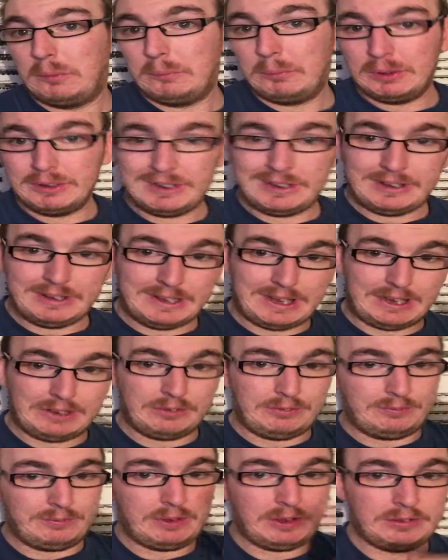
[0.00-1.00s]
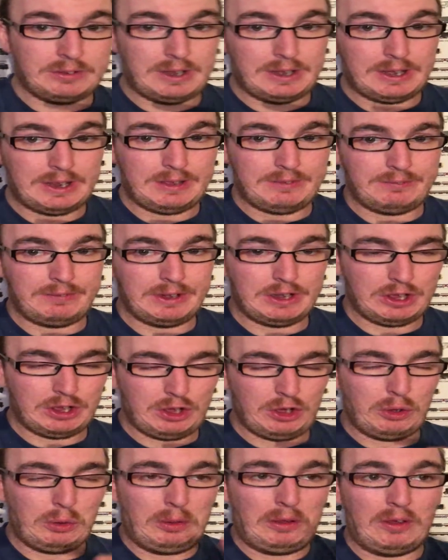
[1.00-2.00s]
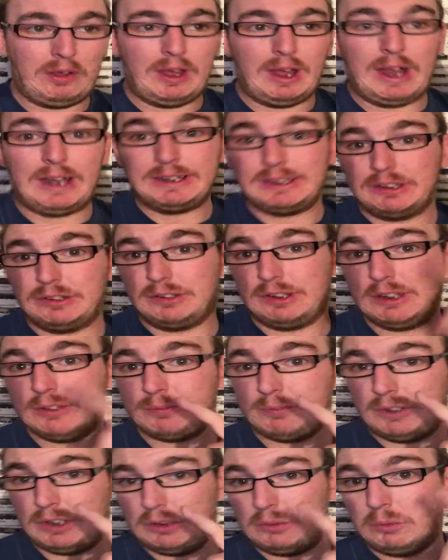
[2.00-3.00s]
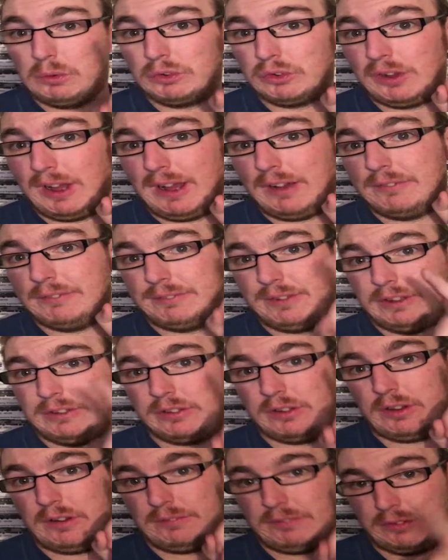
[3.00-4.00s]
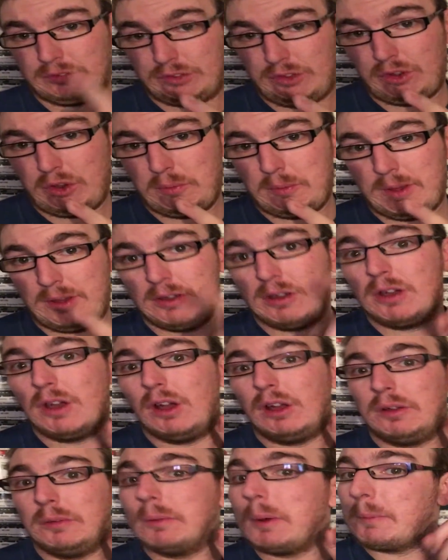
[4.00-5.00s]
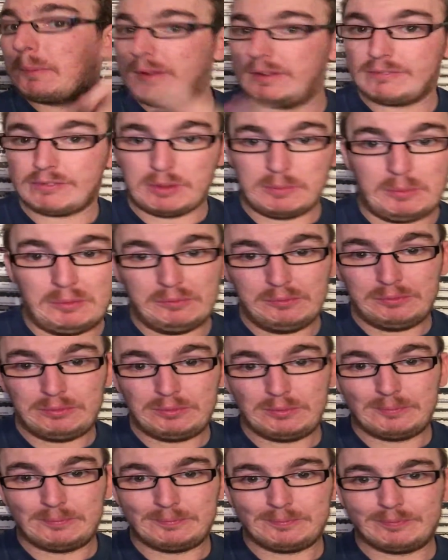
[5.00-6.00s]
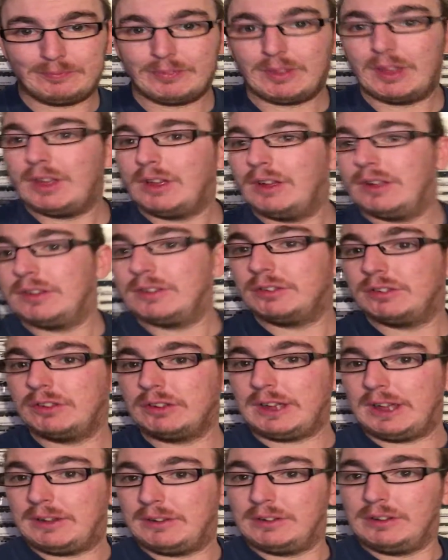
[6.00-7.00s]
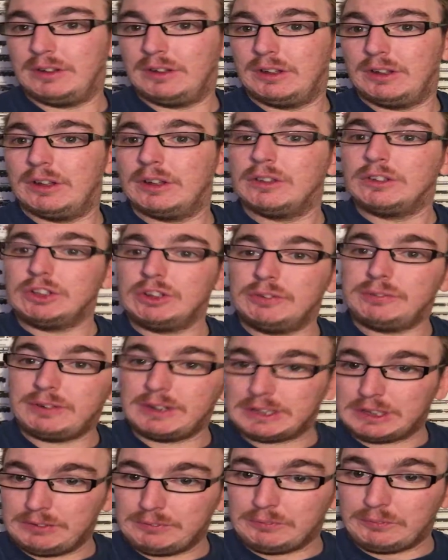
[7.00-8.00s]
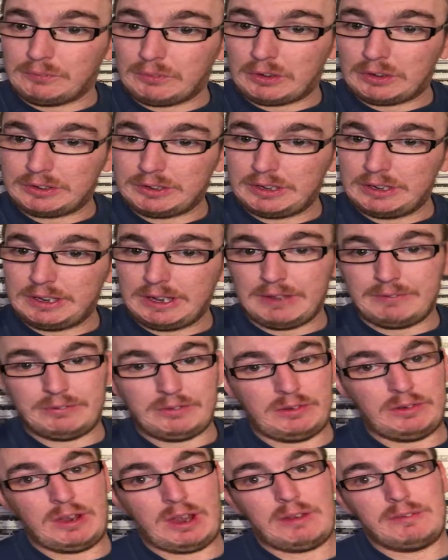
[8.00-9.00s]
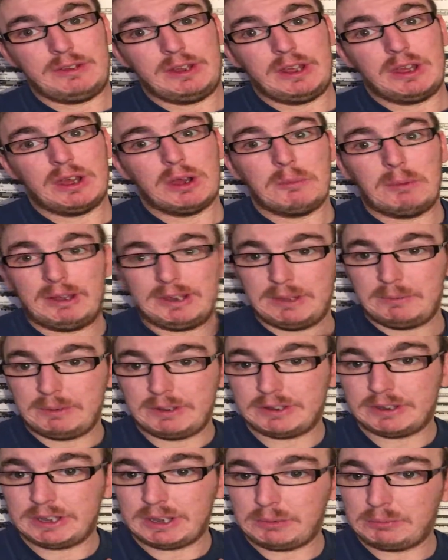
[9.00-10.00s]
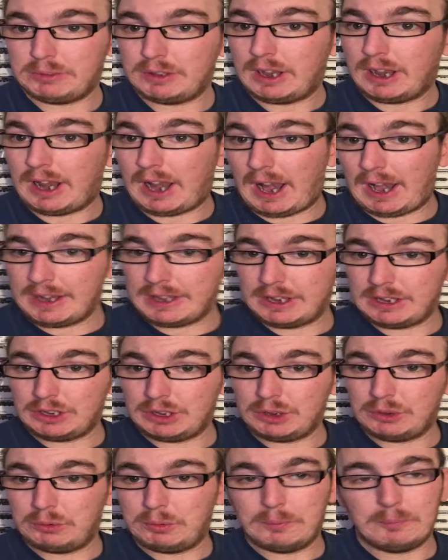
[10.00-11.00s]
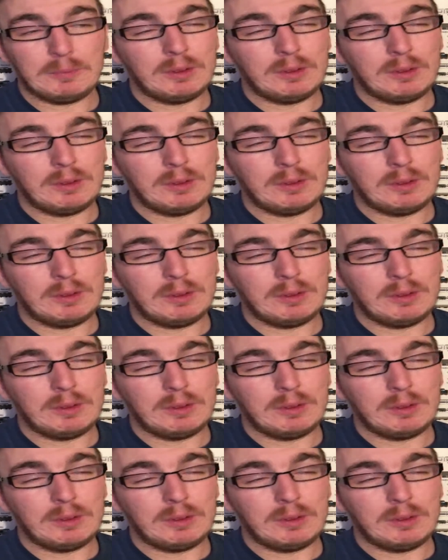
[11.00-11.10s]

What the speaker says: But this is actually first edit video, and this video will go out 1st of October, my birthday month. So yeah, so thank you for watching. If you're around here, my name is Jim, how you do?